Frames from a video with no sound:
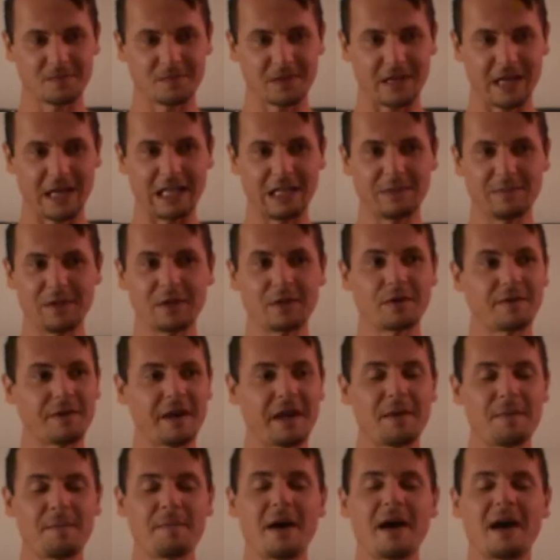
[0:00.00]
element of
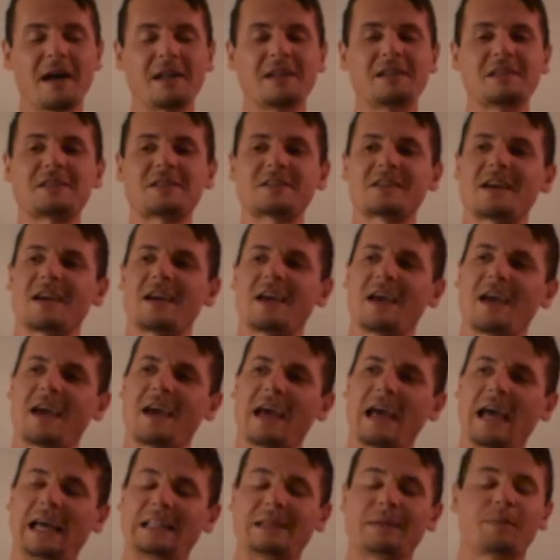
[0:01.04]
hand balance
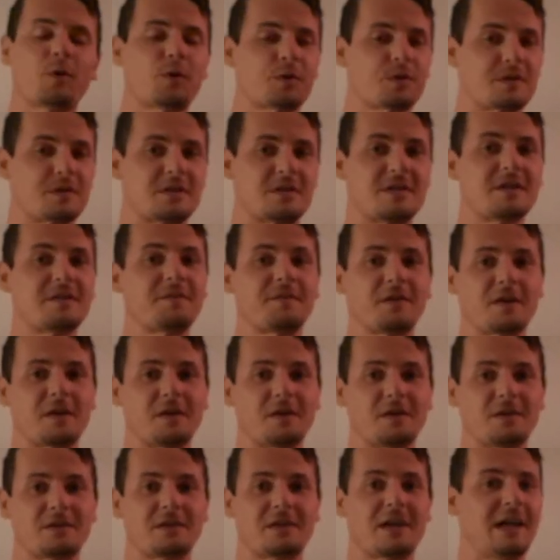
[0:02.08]
and the most
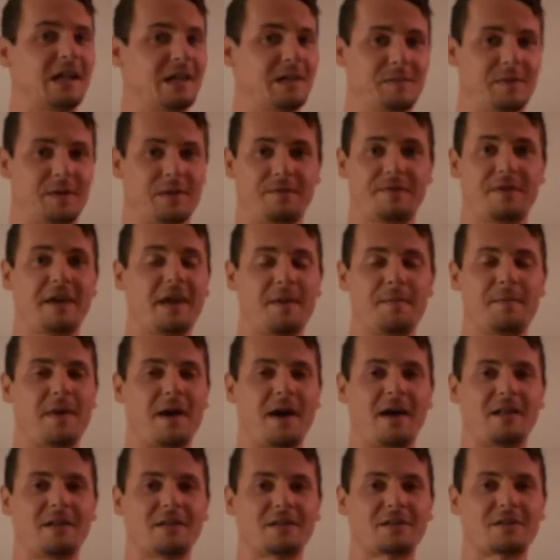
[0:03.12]
difficult element of hand
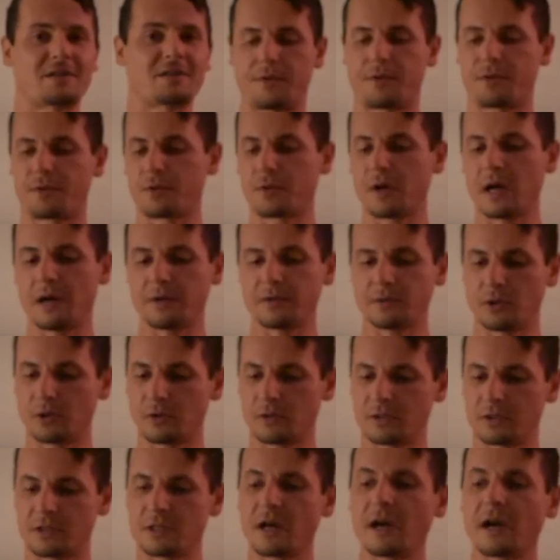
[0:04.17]
balance. Throughout your
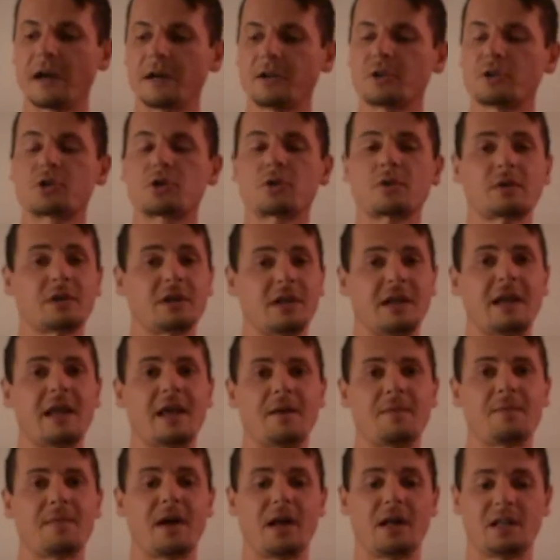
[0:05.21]
entire journey in
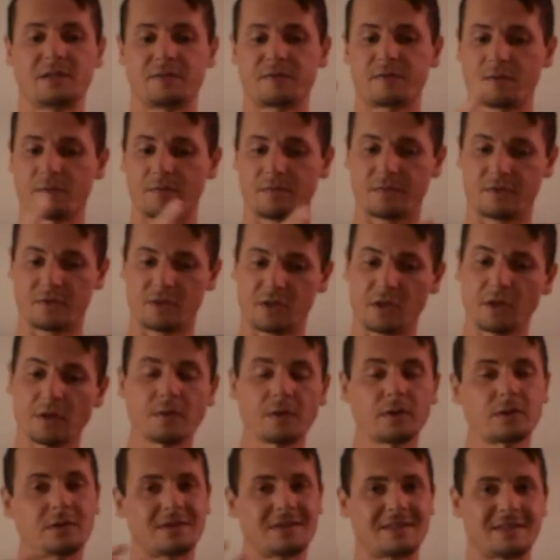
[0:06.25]
hand balance, from
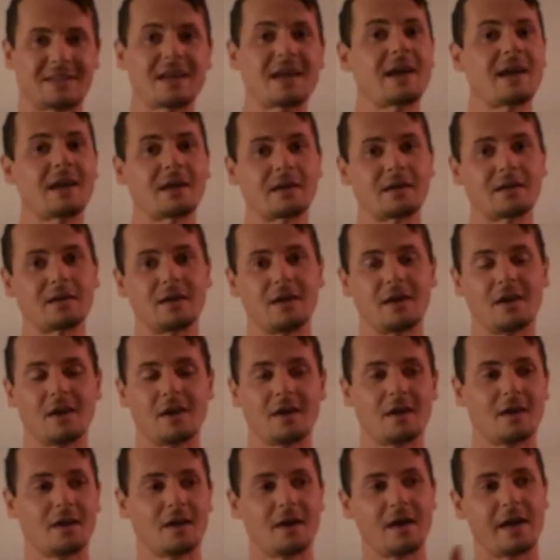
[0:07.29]
0 to 10,
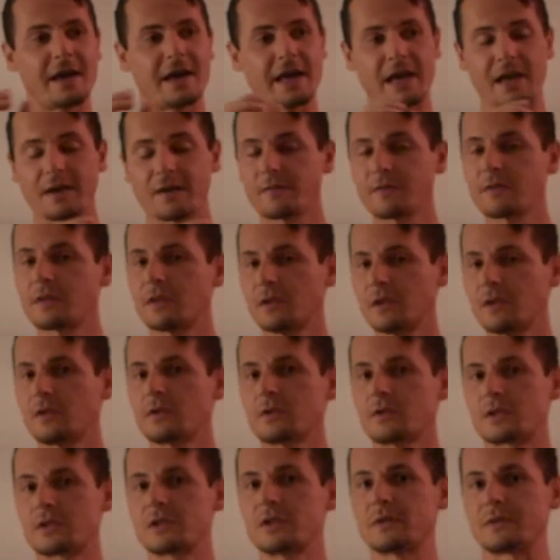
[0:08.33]
everything
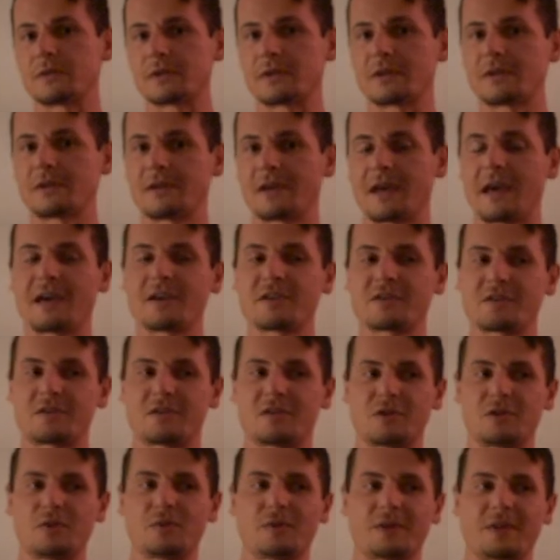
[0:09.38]
you're doing has to
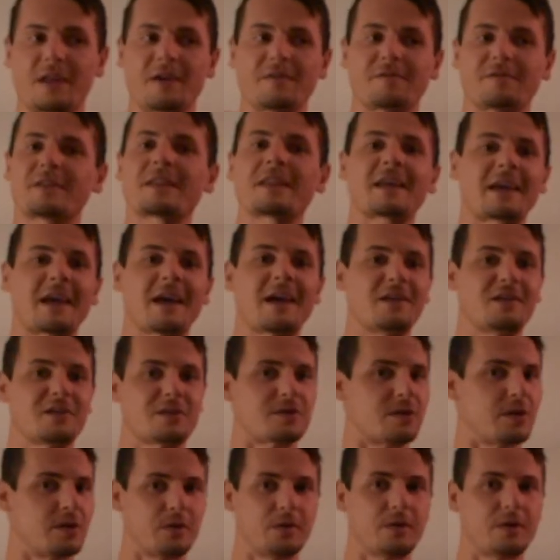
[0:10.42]
do with everything else
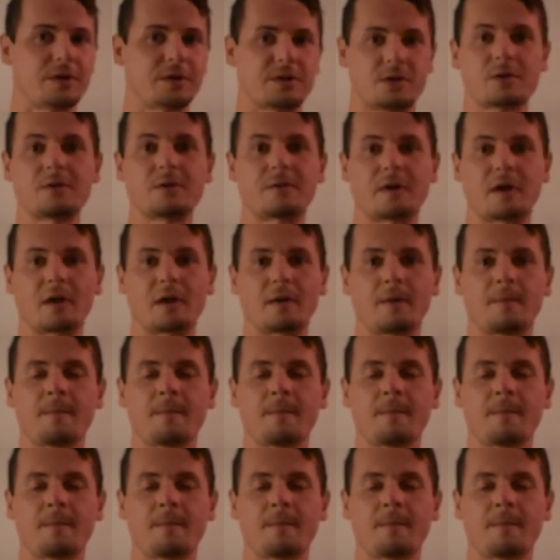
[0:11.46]
that you are doing.